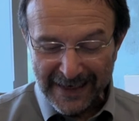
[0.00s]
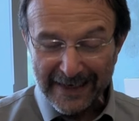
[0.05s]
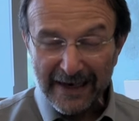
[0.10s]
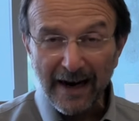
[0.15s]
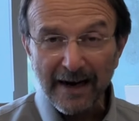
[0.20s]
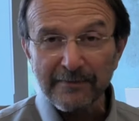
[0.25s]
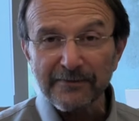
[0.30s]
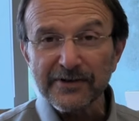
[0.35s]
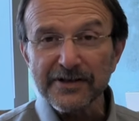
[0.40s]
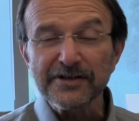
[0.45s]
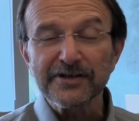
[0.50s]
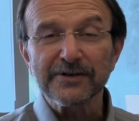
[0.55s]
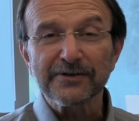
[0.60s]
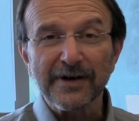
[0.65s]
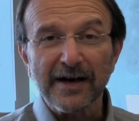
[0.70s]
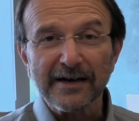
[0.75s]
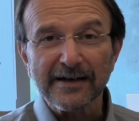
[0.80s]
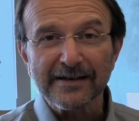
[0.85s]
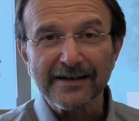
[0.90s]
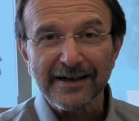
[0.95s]
And I'm Vincent
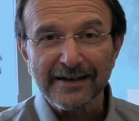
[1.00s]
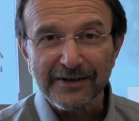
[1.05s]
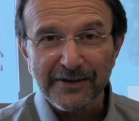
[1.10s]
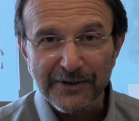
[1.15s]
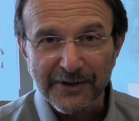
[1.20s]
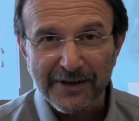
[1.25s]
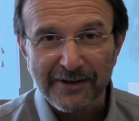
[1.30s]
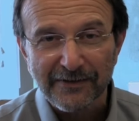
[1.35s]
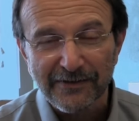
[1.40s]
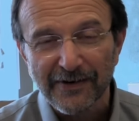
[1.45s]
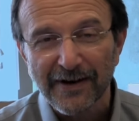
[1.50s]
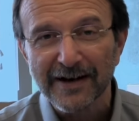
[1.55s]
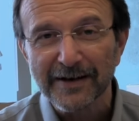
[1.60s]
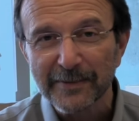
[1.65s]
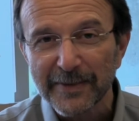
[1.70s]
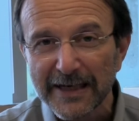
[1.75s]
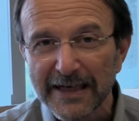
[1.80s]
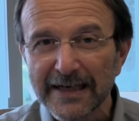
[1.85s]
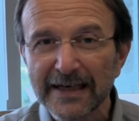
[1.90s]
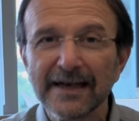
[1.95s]
Racaniello. You can
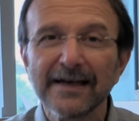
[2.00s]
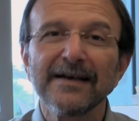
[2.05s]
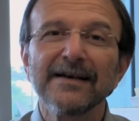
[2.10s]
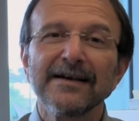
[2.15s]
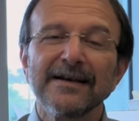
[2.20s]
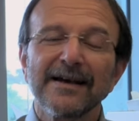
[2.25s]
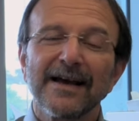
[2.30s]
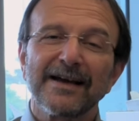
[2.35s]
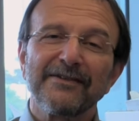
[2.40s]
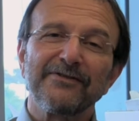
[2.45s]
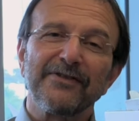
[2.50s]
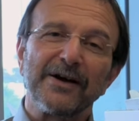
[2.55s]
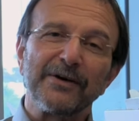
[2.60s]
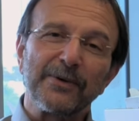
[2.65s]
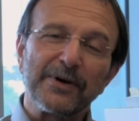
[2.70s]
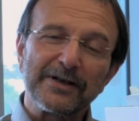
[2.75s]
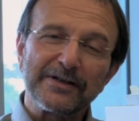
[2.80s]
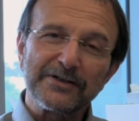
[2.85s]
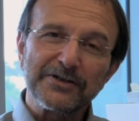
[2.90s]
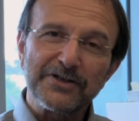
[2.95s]
find me at
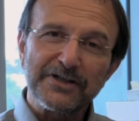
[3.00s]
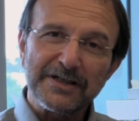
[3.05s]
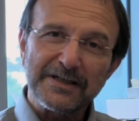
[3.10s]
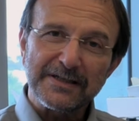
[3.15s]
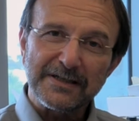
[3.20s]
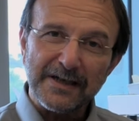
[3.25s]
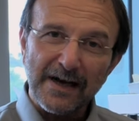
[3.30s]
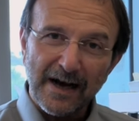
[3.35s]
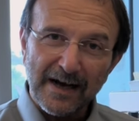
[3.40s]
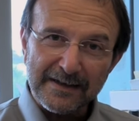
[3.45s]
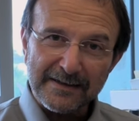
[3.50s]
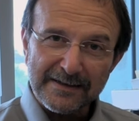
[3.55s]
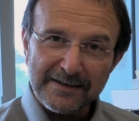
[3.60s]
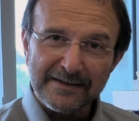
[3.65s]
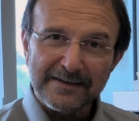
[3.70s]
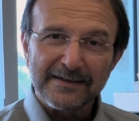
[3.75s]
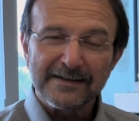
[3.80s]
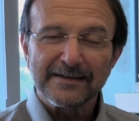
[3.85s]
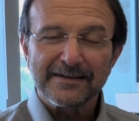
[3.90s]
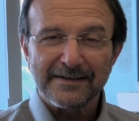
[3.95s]

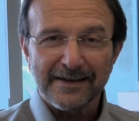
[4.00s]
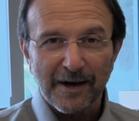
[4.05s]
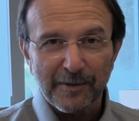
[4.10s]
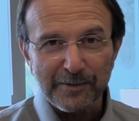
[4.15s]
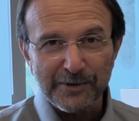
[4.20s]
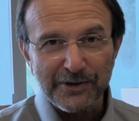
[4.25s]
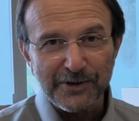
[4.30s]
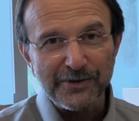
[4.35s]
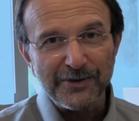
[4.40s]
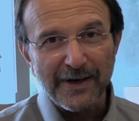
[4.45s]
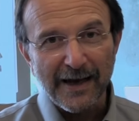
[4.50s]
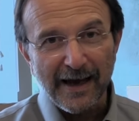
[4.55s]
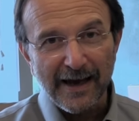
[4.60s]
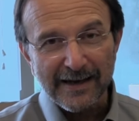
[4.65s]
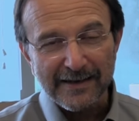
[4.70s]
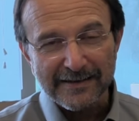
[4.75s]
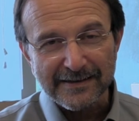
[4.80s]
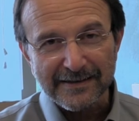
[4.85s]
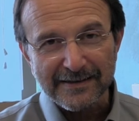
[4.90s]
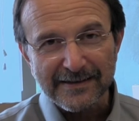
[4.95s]

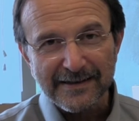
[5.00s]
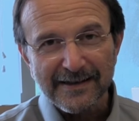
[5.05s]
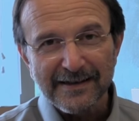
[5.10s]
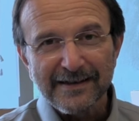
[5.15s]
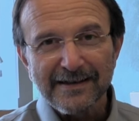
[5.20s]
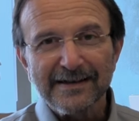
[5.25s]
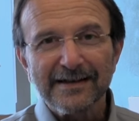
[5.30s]
virology.ws.